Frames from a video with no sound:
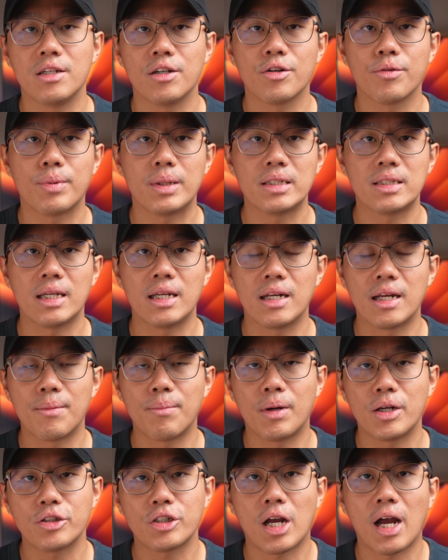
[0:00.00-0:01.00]
earbuds at a
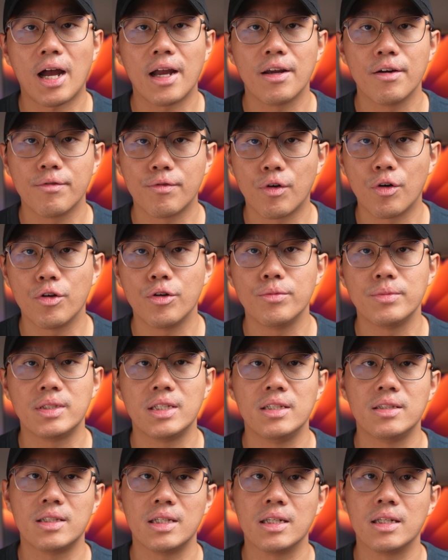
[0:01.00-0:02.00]
much higher volume
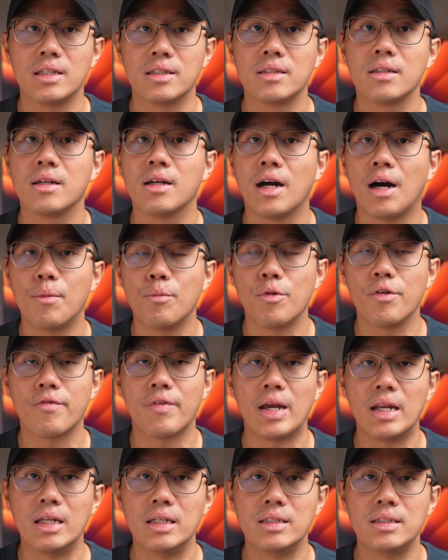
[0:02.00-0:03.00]
since it doesn't come with
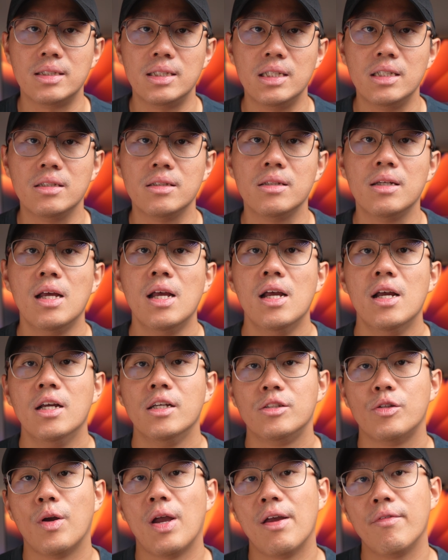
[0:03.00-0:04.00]
any seal.
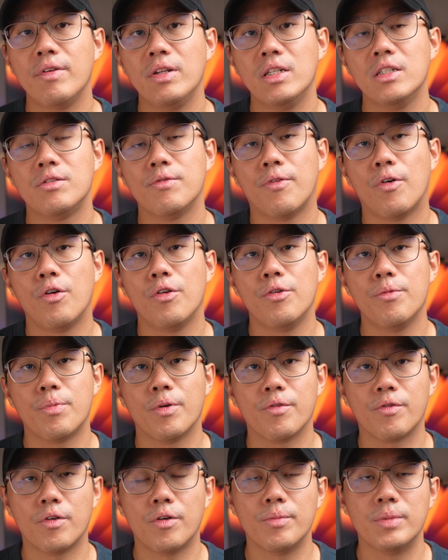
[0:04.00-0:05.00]
So having this volume
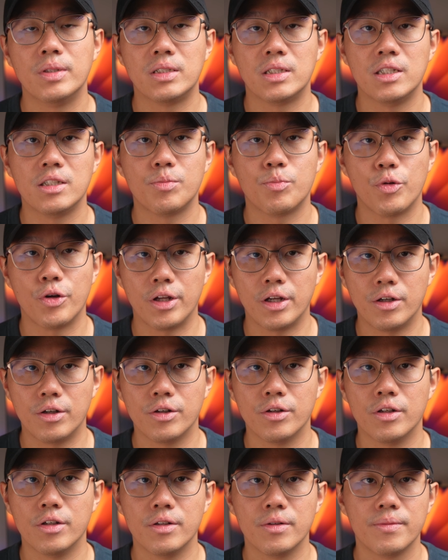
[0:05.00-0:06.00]
performance is pretty
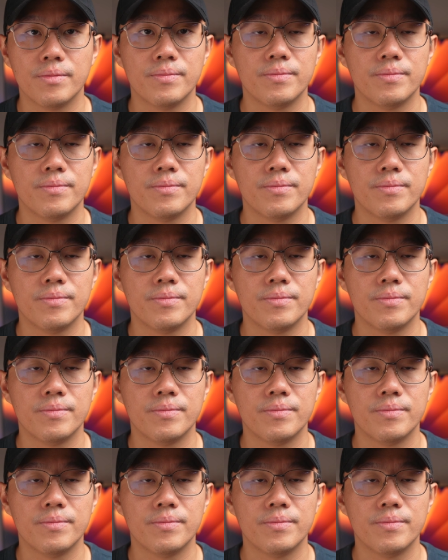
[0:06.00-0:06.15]
good.